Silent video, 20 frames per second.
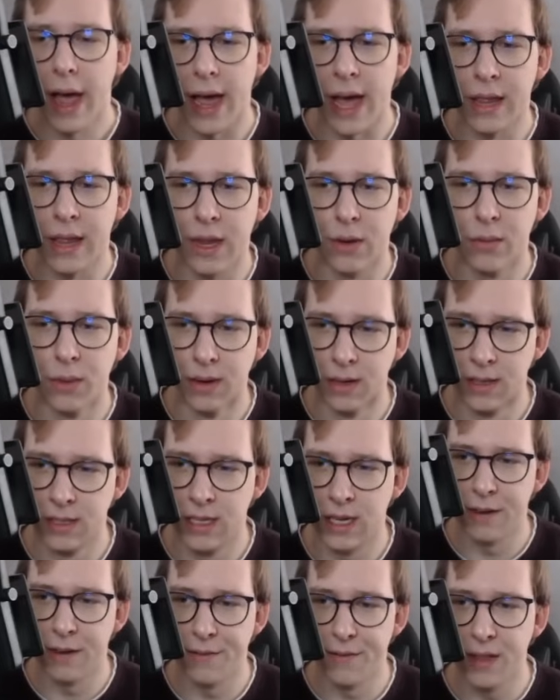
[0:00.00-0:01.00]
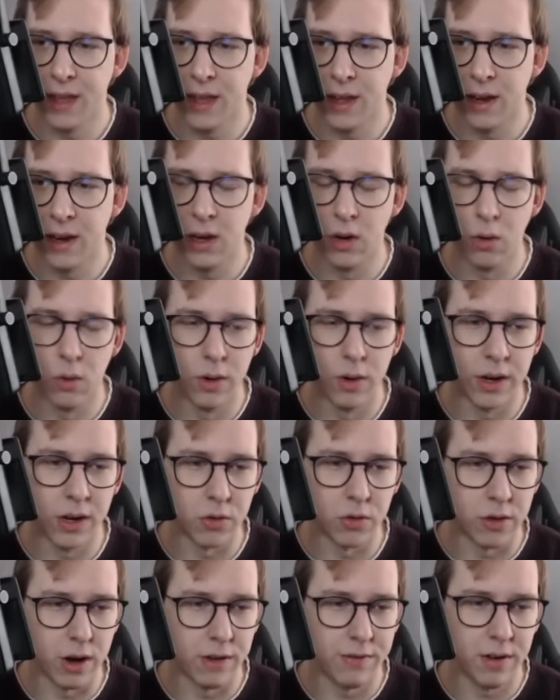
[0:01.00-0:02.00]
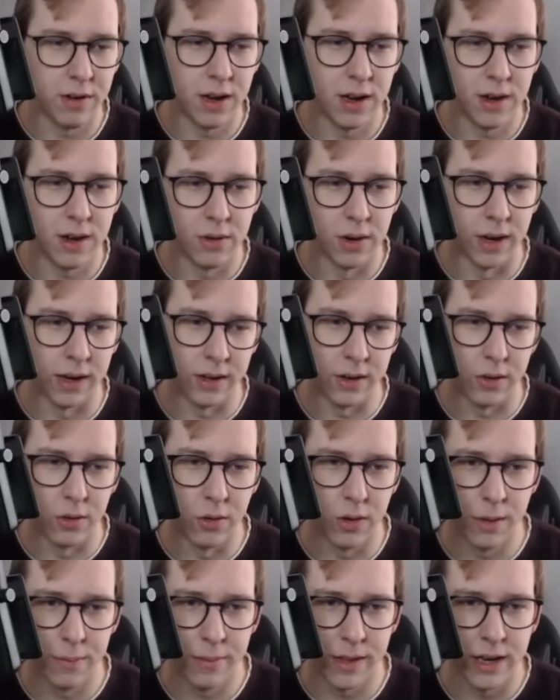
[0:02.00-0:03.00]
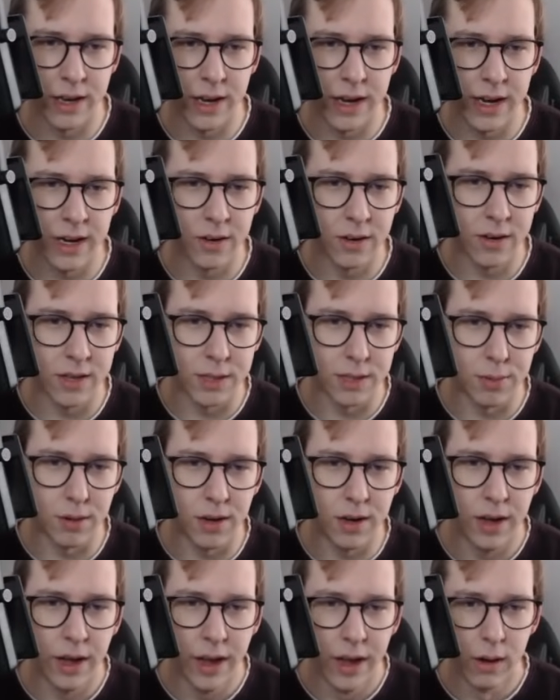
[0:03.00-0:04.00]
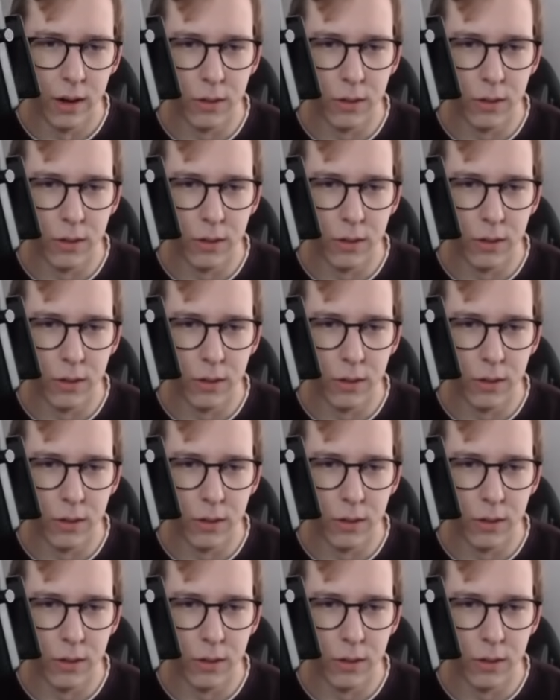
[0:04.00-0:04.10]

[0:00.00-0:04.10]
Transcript: And then we're going to the Alolan Graveler, or like Golem then later on as well,